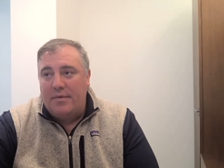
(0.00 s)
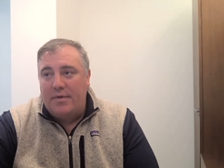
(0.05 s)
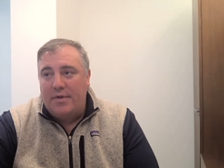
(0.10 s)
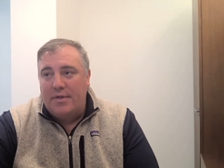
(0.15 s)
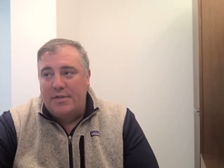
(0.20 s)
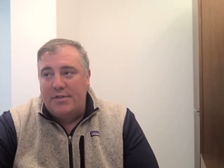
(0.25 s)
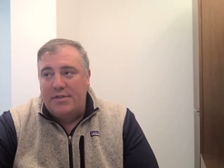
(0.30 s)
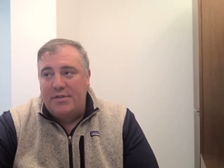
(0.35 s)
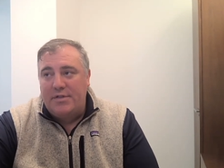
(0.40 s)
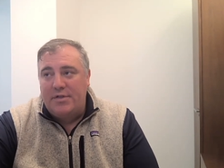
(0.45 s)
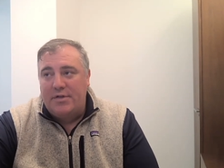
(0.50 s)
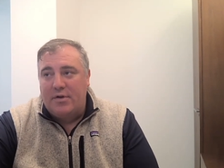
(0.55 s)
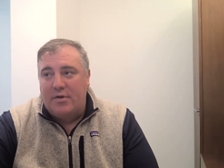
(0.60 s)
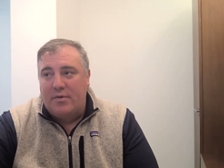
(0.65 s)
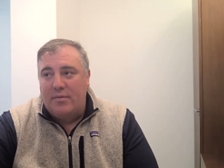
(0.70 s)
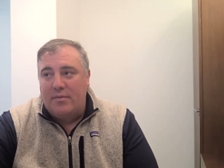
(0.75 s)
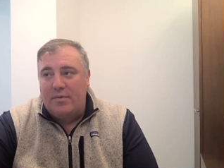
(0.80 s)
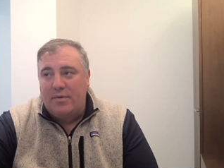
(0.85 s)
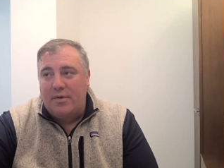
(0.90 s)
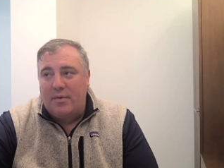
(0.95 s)
this
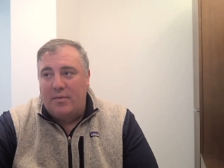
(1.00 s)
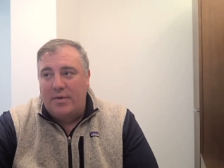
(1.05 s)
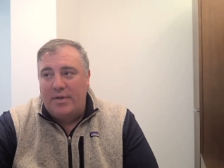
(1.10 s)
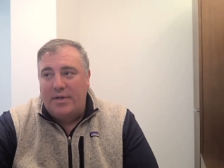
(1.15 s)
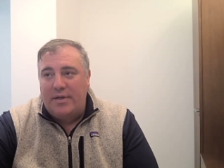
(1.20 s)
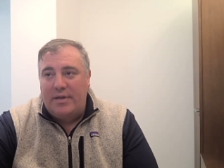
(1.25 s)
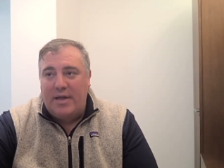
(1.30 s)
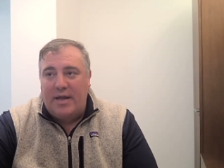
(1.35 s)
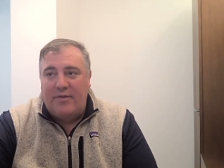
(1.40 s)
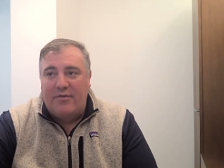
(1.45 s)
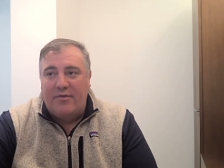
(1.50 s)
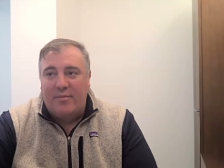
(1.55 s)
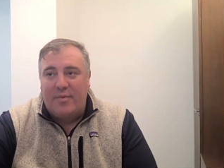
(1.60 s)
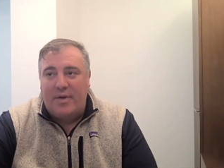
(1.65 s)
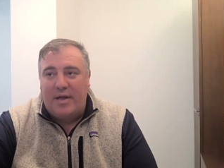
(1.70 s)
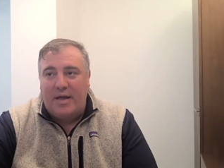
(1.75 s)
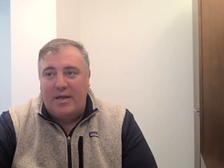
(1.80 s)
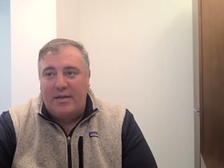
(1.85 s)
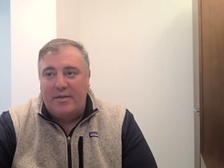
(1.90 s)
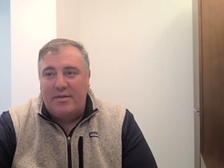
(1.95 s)
year, we have
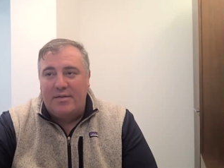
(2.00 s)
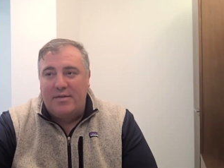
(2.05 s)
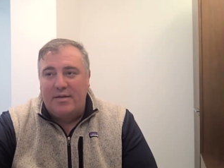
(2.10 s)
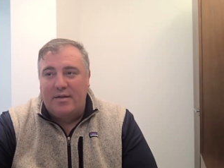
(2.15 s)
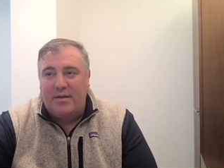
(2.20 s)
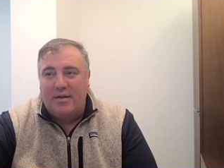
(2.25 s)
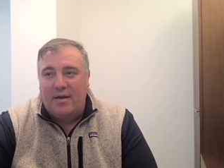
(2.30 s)
them at